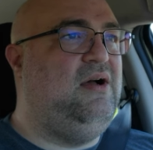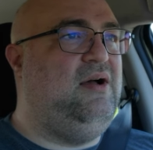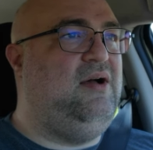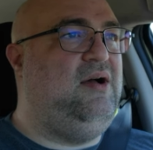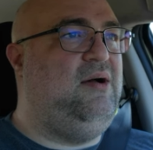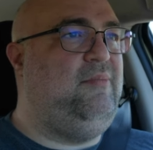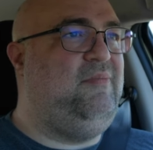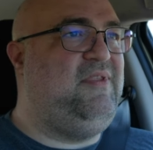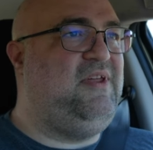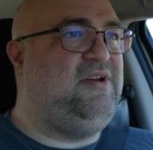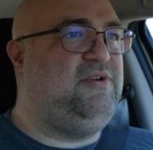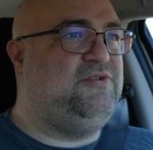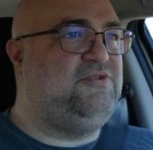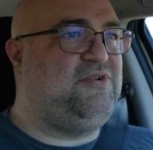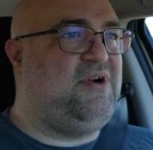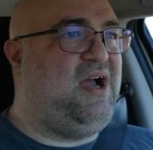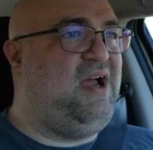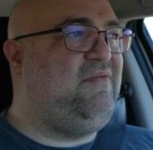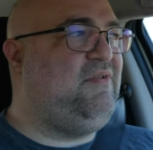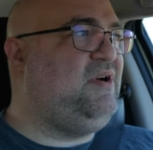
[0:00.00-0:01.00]
Um, that a
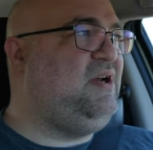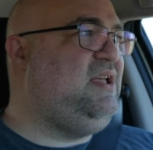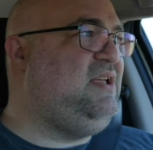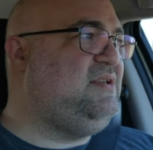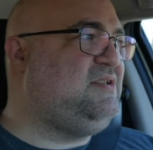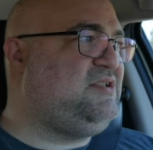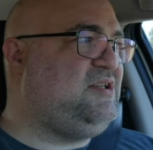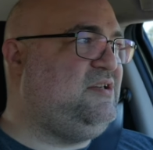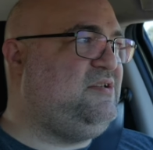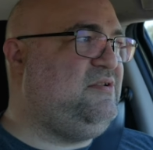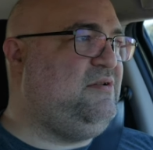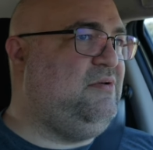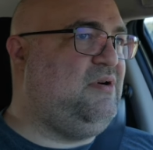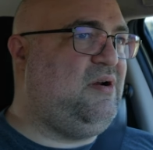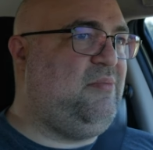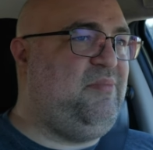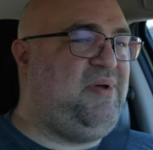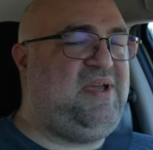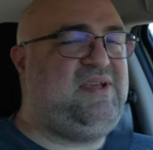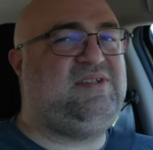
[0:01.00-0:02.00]
driver needs to do
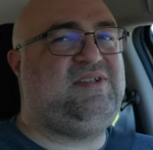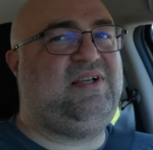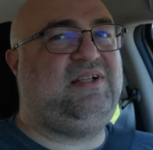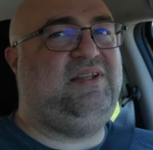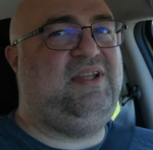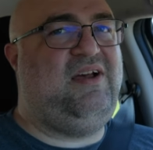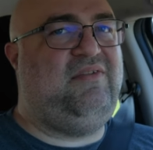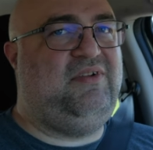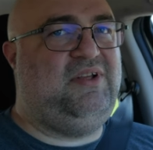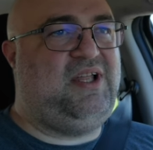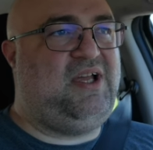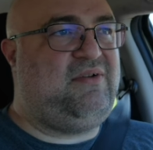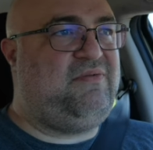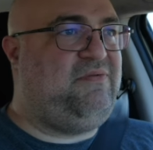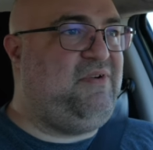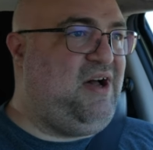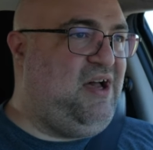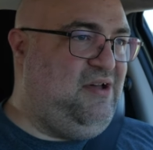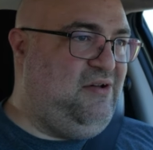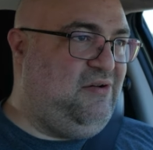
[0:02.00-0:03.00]
on a basic level, like
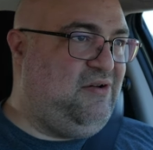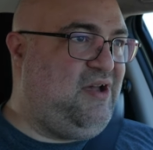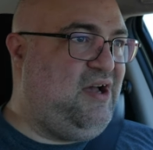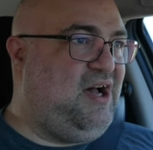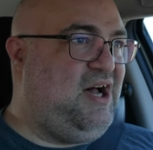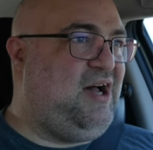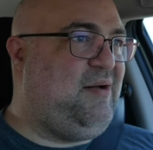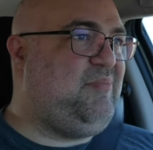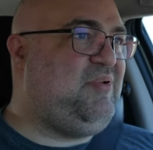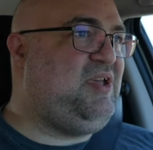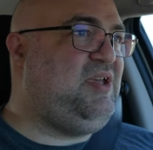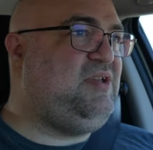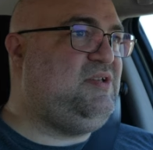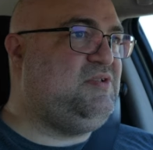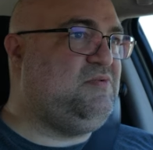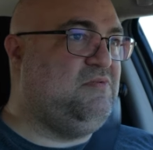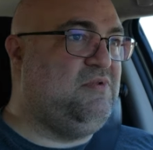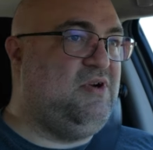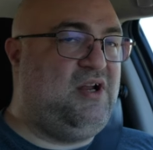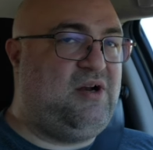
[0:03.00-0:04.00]
file
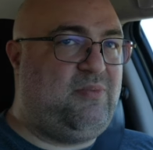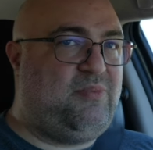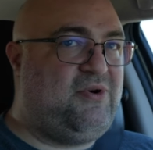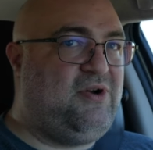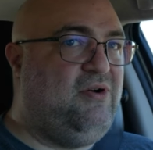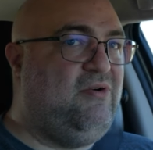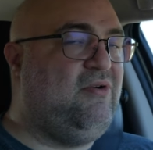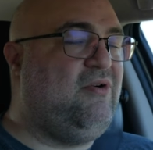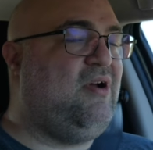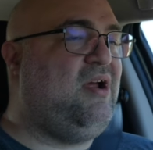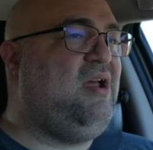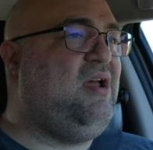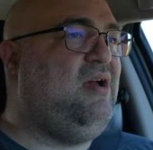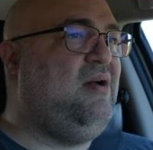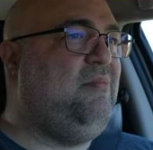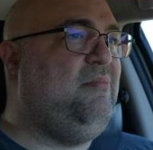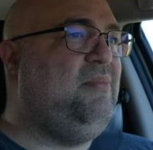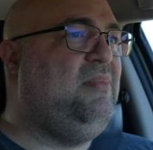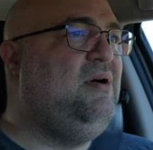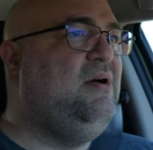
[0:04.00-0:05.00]
copies, run a
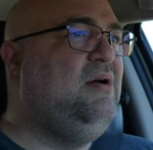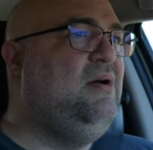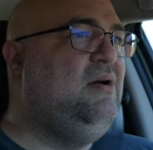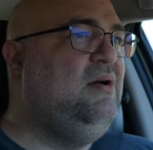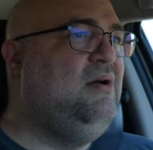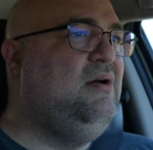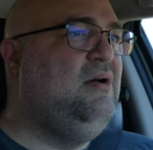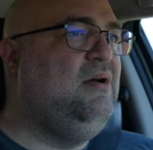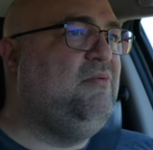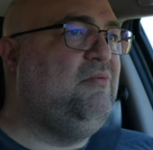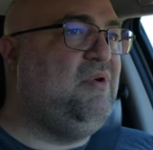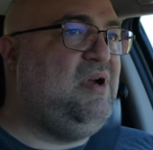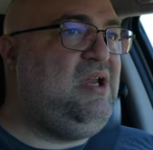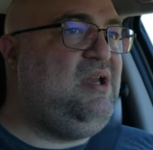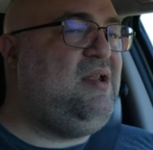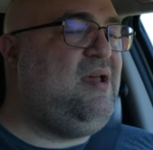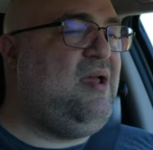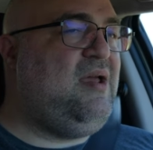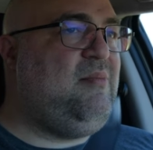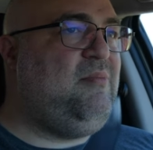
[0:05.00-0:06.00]
program,
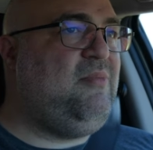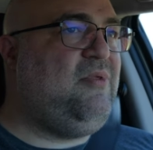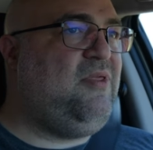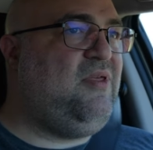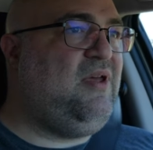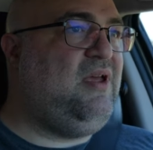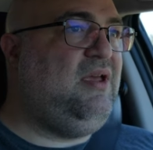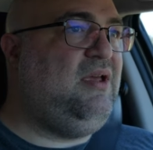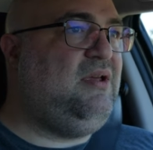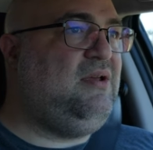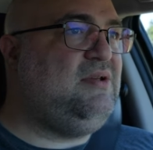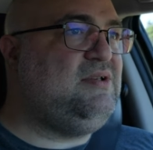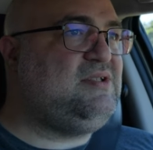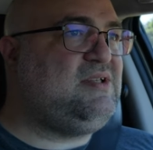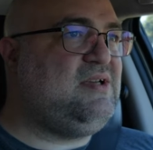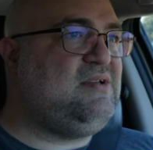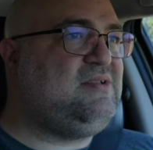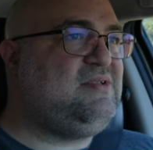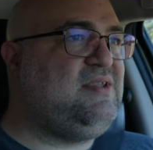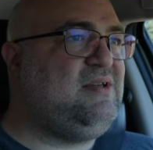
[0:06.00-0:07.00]
rename
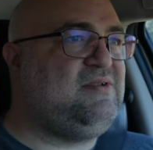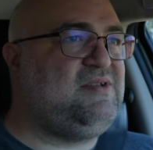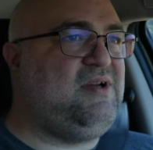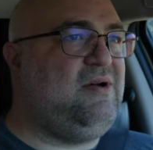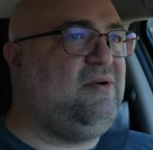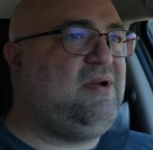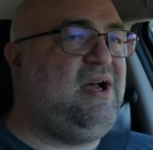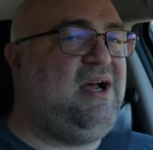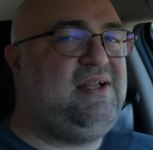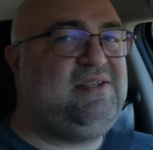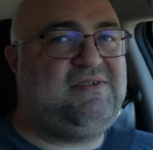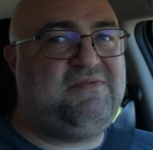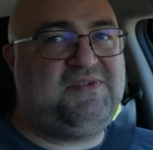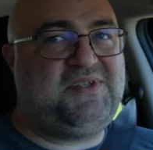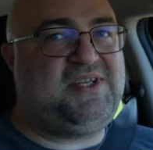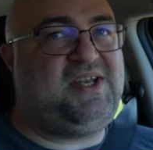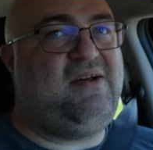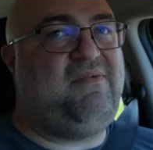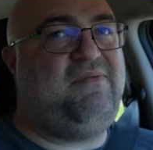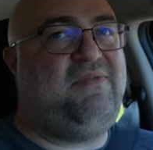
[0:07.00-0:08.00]
things. There's there's all kinds of
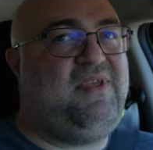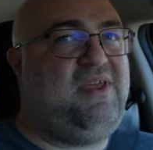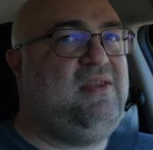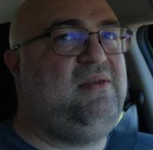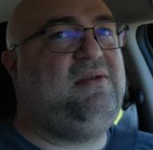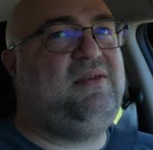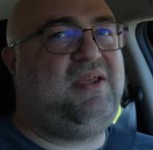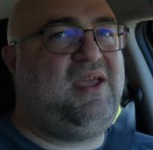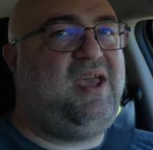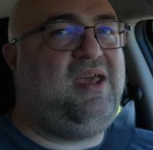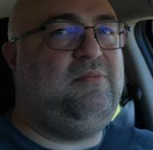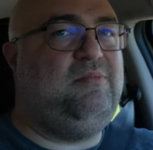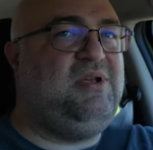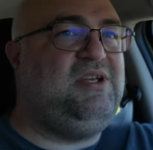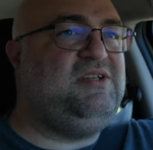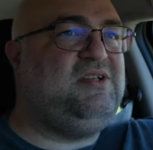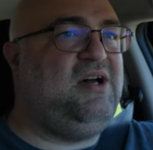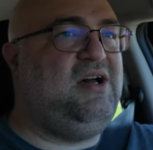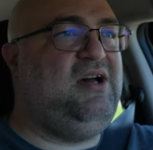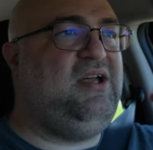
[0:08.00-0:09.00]
stuff that can
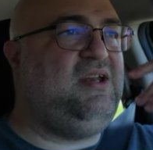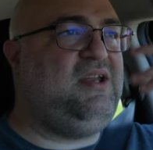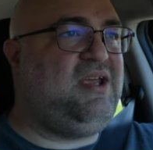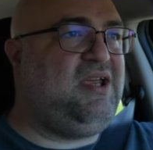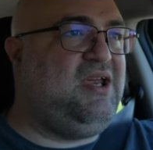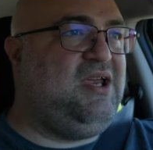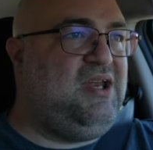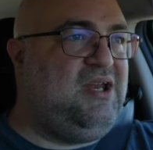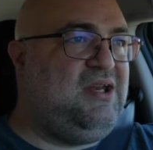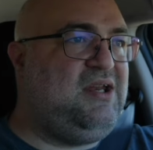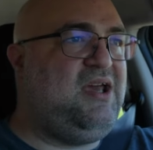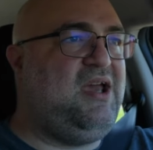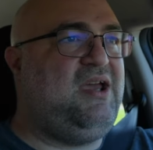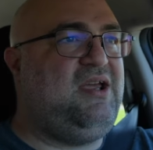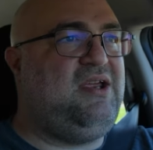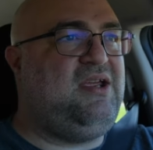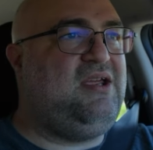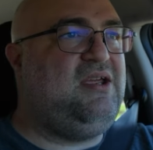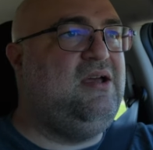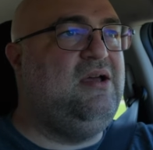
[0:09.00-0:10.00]
be done in
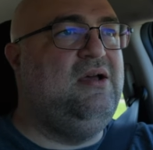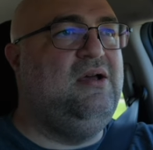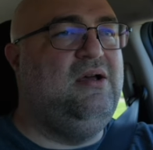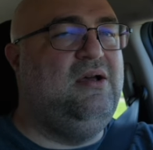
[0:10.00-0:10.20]
a